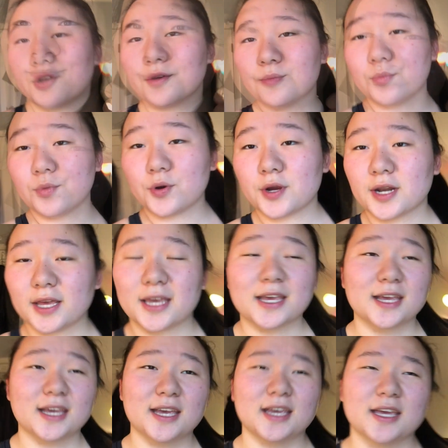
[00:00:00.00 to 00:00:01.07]
Good
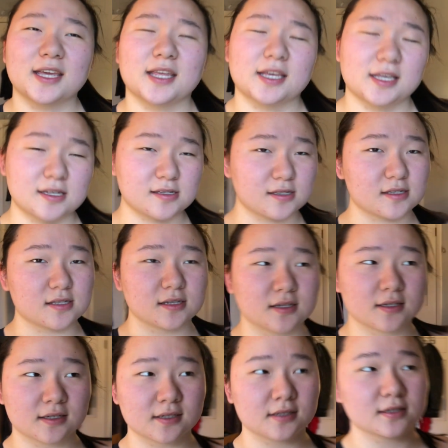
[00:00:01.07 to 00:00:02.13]
morning, it is
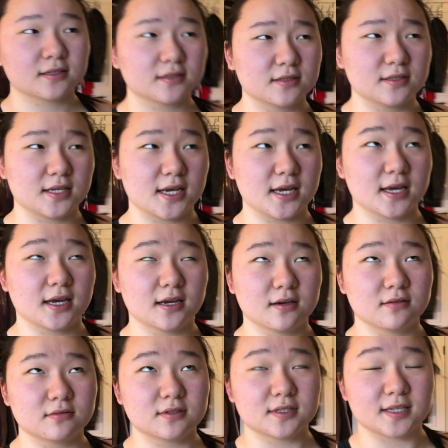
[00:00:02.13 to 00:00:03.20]
day
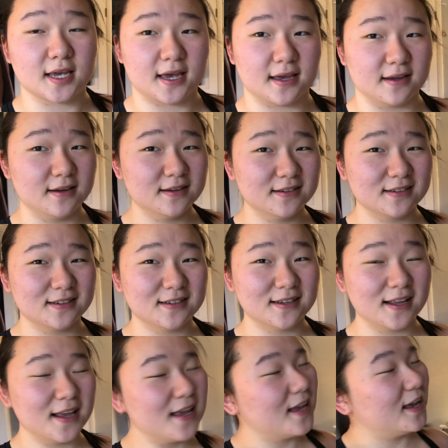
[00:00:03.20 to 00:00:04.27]
10.
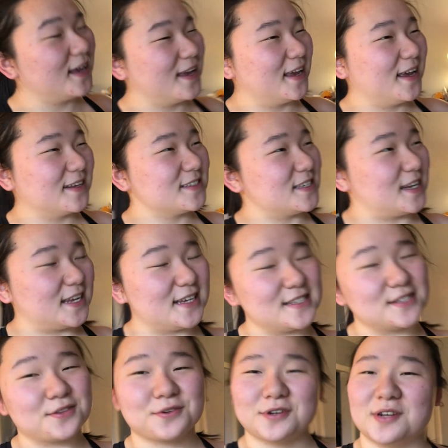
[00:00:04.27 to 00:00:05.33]
Today
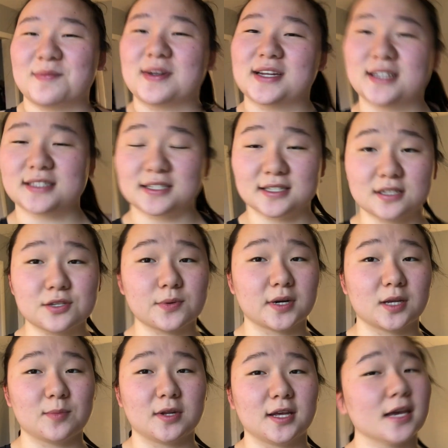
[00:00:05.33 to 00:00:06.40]
is 30 minutes, it's a
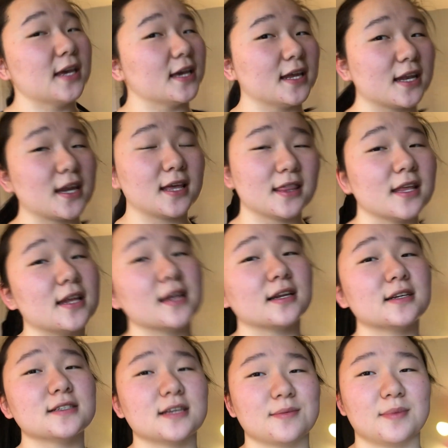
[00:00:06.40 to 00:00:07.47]
20 minute HIIT, and
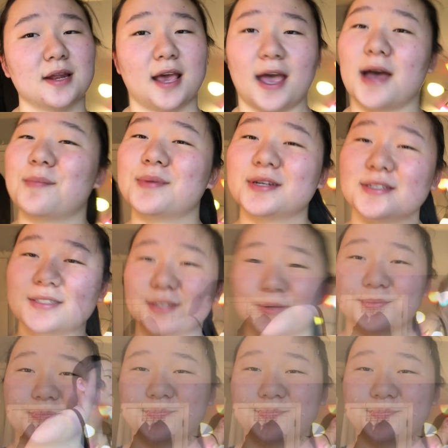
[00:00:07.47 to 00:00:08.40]
then a 10 minute ab, so.